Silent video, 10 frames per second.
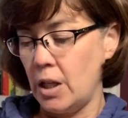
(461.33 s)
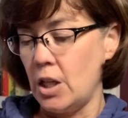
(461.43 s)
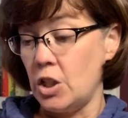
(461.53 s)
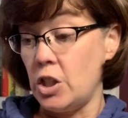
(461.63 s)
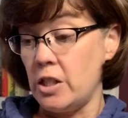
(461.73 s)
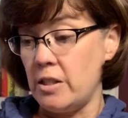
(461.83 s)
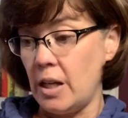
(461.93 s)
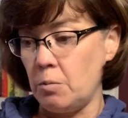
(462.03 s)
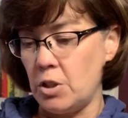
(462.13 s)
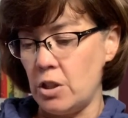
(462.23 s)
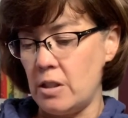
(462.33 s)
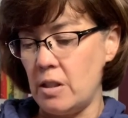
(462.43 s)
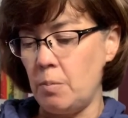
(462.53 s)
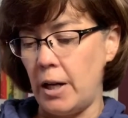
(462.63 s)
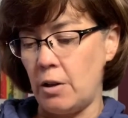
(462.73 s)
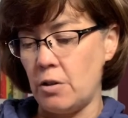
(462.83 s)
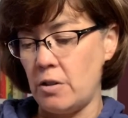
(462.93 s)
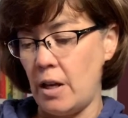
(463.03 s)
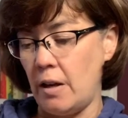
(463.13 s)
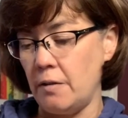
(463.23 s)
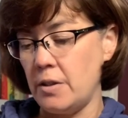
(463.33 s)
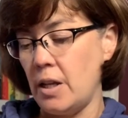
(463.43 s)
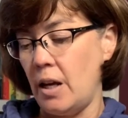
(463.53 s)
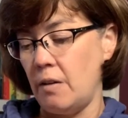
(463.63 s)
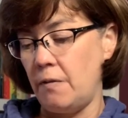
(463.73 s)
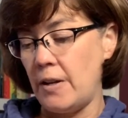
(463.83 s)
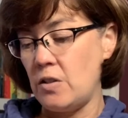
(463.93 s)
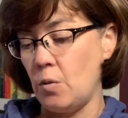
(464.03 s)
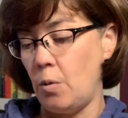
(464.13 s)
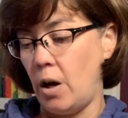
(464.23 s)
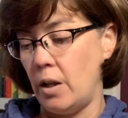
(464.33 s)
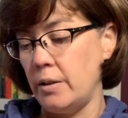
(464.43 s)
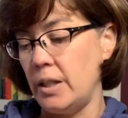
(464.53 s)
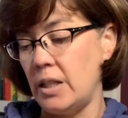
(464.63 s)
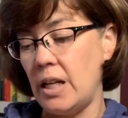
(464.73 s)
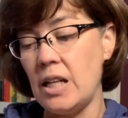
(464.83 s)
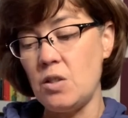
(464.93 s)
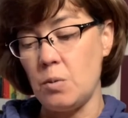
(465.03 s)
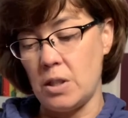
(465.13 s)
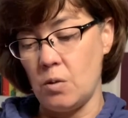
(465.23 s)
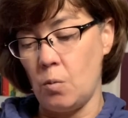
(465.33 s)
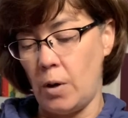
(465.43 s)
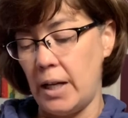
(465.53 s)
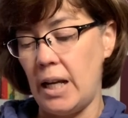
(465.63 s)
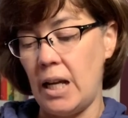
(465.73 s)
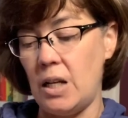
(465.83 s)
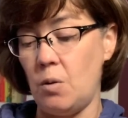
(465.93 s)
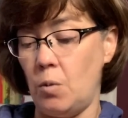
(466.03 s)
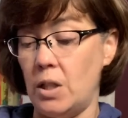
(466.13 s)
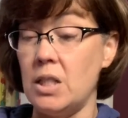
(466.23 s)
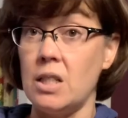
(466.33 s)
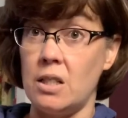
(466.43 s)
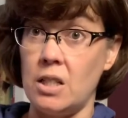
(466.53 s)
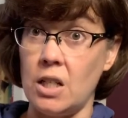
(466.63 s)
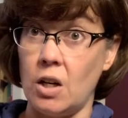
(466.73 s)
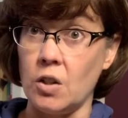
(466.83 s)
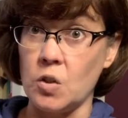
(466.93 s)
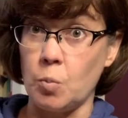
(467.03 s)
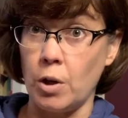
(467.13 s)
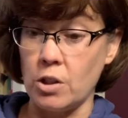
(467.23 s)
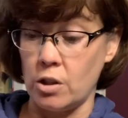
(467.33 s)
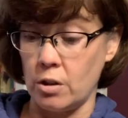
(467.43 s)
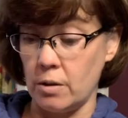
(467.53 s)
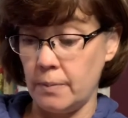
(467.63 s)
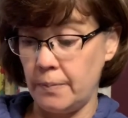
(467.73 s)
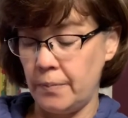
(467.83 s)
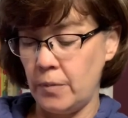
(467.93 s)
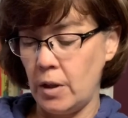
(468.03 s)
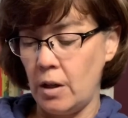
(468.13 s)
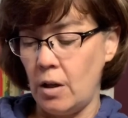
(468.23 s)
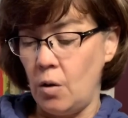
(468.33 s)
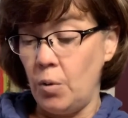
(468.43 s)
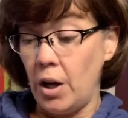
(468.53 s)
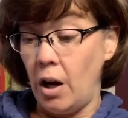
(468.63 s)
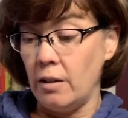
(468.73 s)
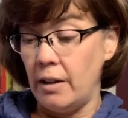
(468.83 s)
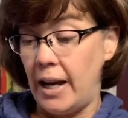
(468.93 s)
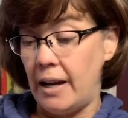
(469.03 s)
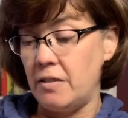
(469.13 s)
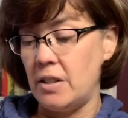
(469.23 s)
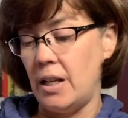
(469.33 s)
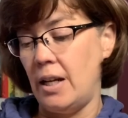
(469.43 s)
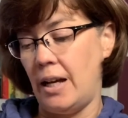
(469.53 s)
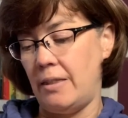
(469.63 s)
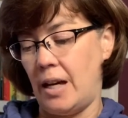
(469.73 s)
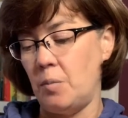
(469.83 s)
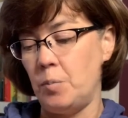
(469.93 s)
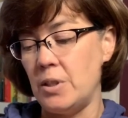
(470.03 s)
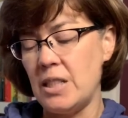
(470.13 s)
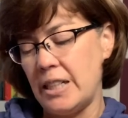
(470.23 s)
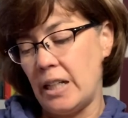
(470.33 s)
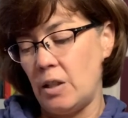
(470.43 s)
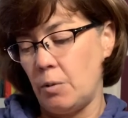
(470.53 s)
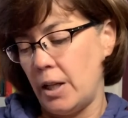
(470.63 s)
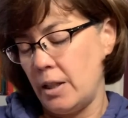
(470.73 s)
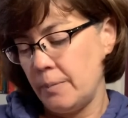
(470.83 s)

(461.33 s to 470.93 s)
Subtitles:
She said we should sit by ourselves and face the wall in case we didn't want anyone to see our expression. We all laughed at that, but did it anyway.